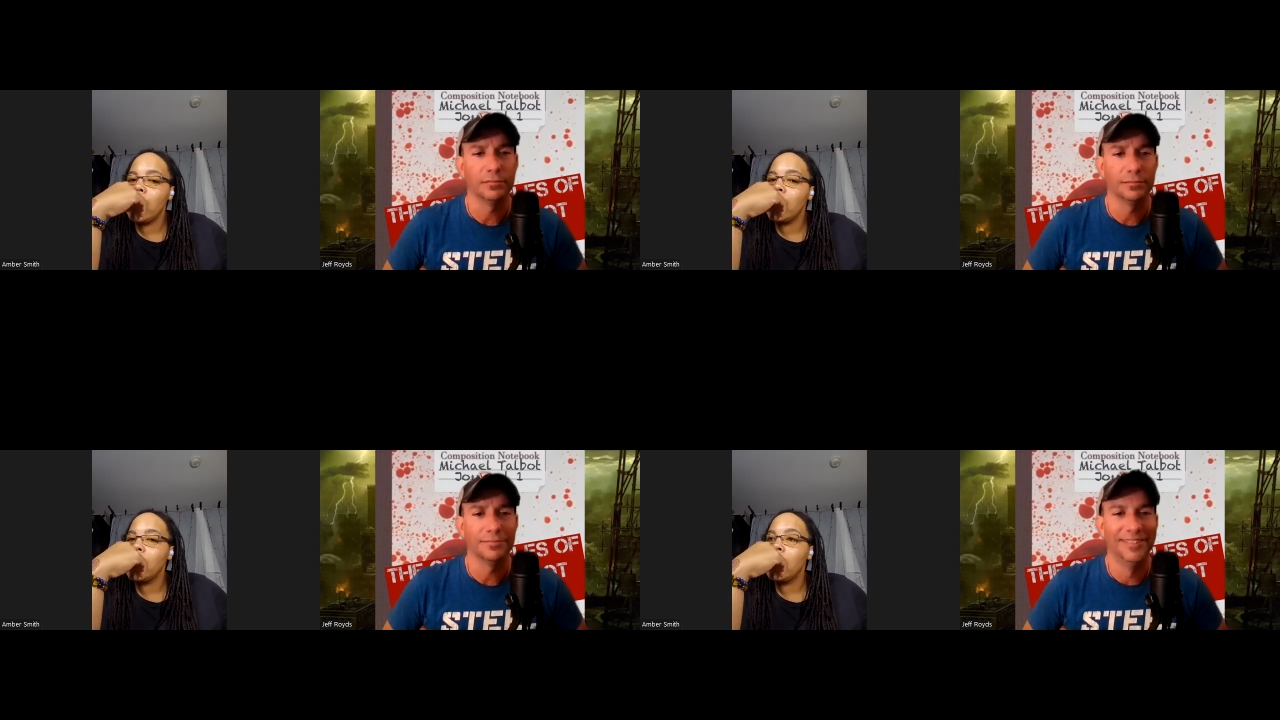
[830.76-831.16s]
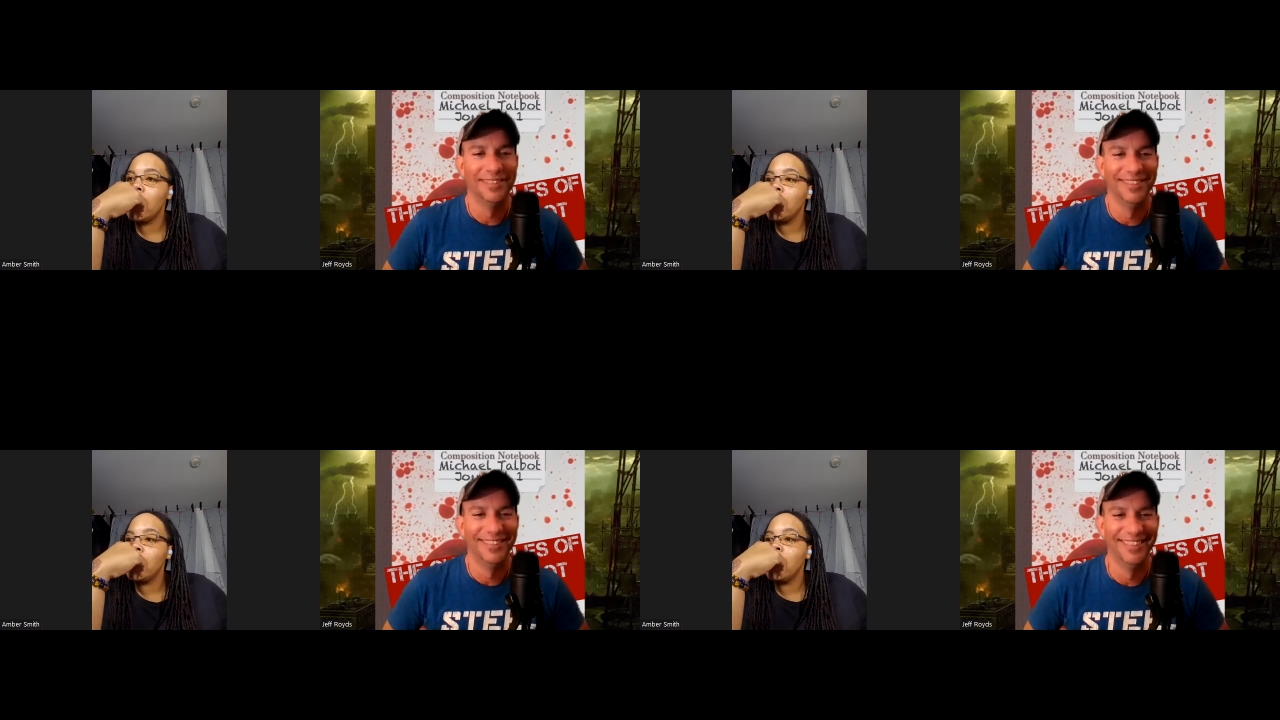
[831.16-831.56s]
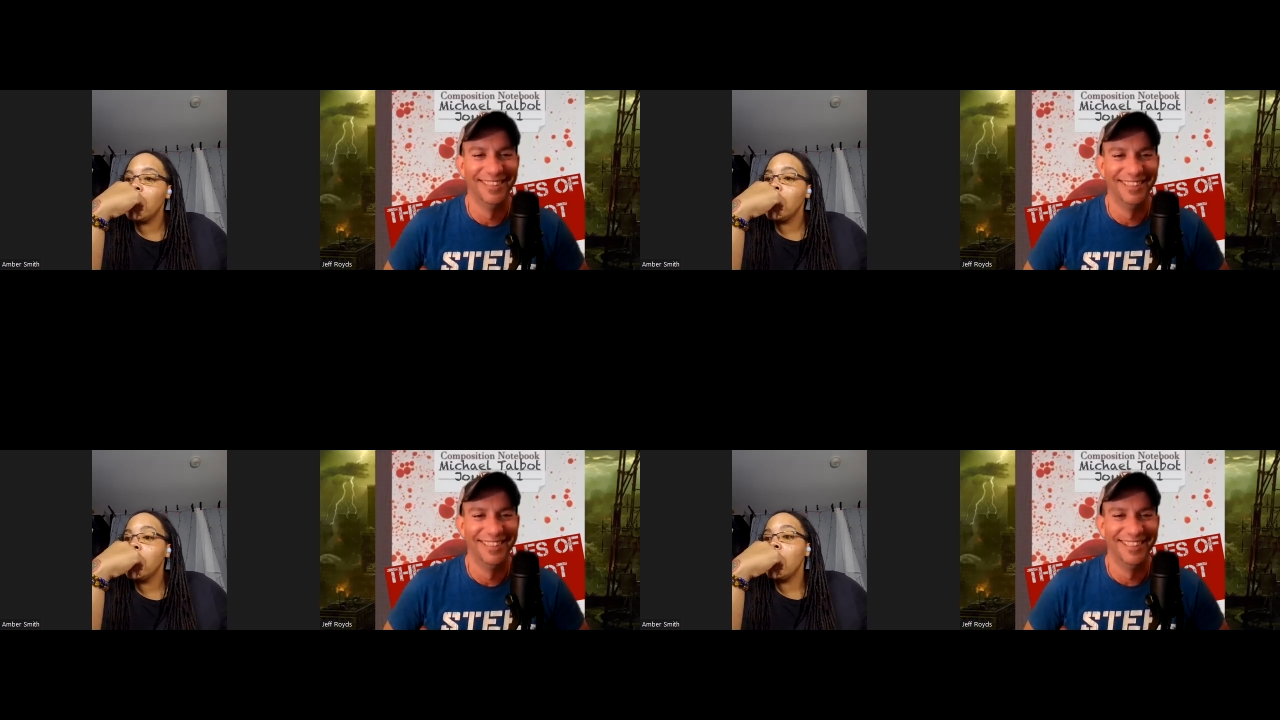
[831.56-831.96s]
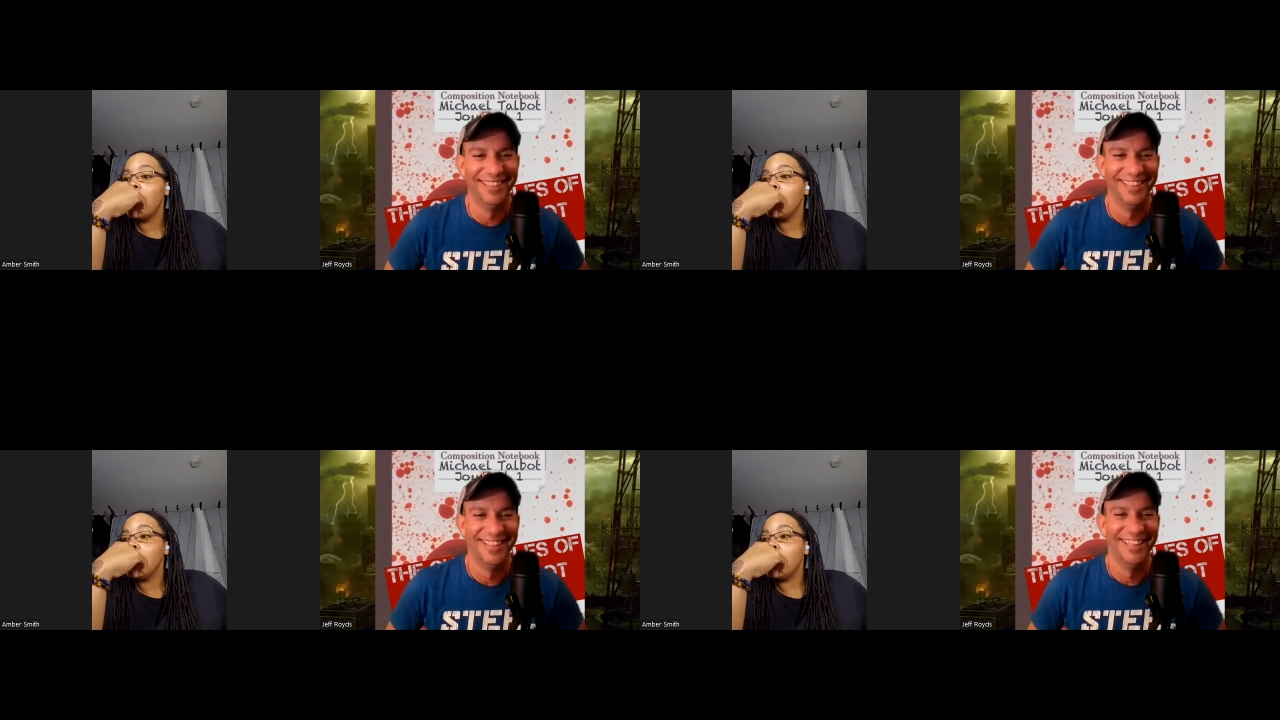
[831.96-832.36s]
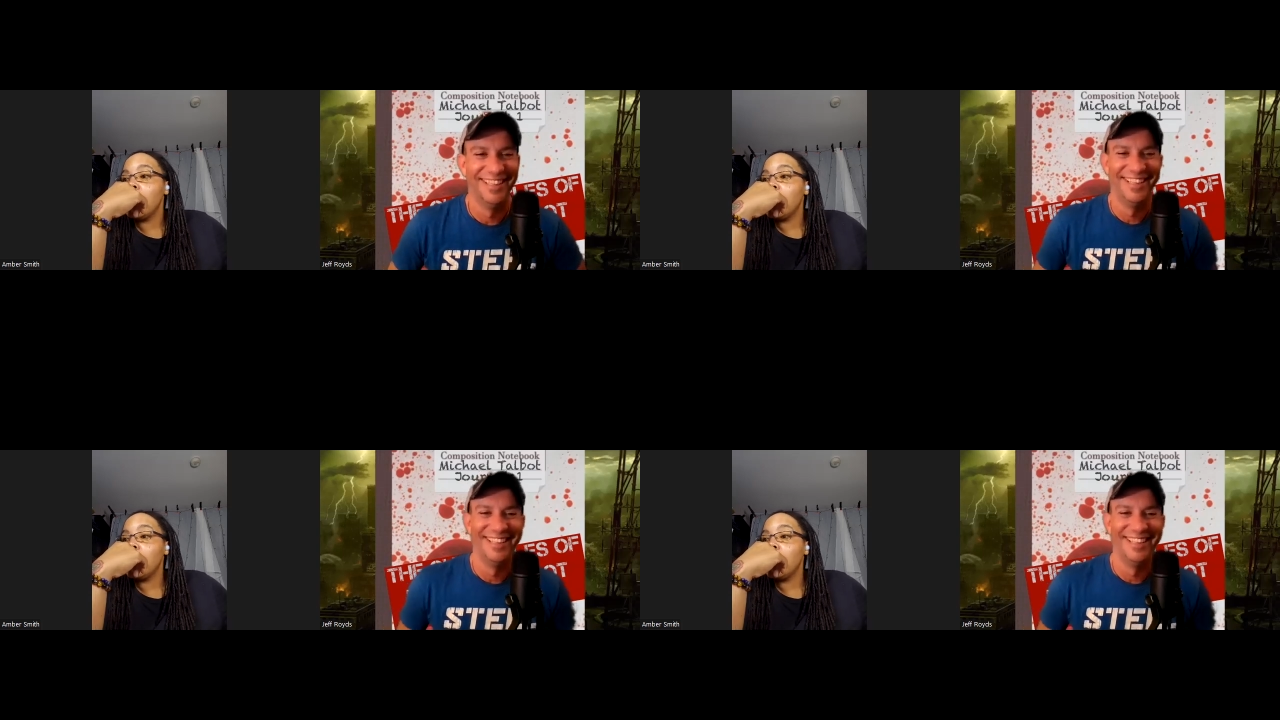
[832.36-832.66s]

Nobody speaks.